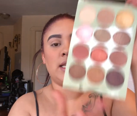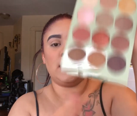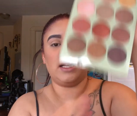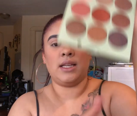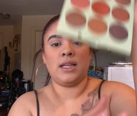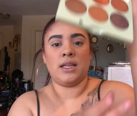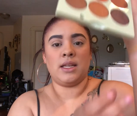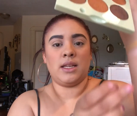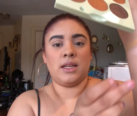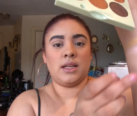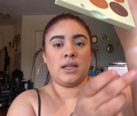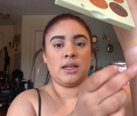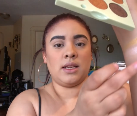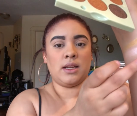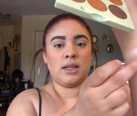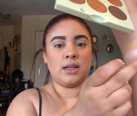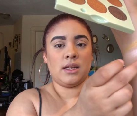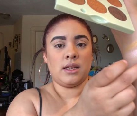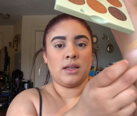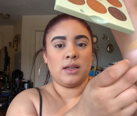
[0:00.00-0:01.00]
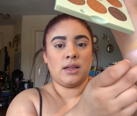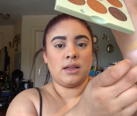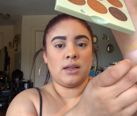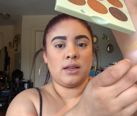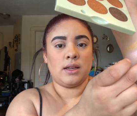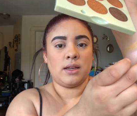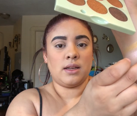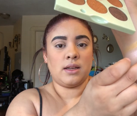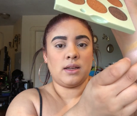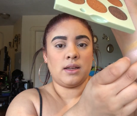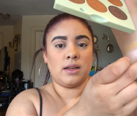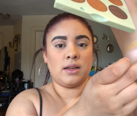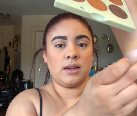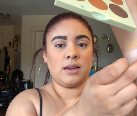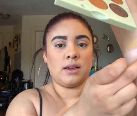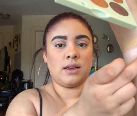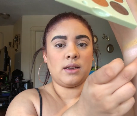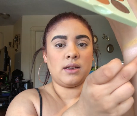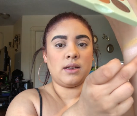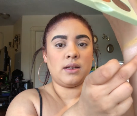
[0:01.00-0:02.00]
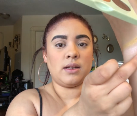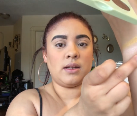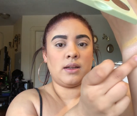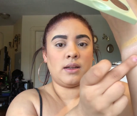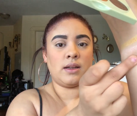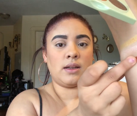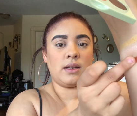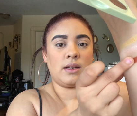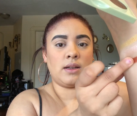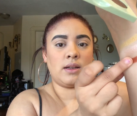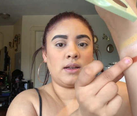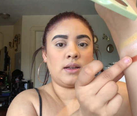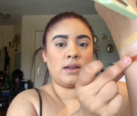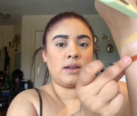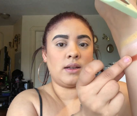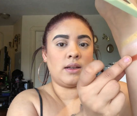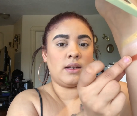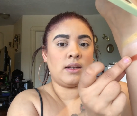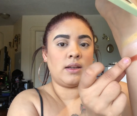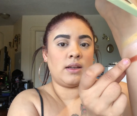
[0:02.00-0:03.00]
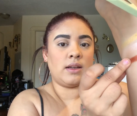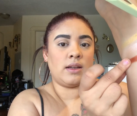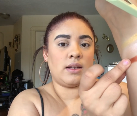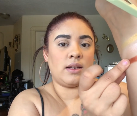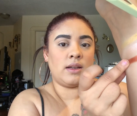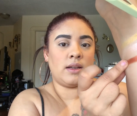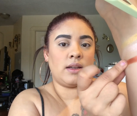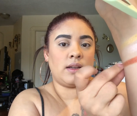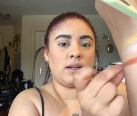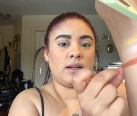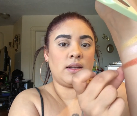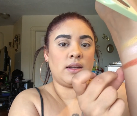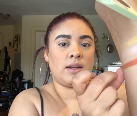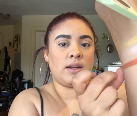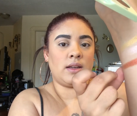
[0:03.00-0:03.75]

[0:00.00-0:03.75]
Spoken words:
Nothing is said.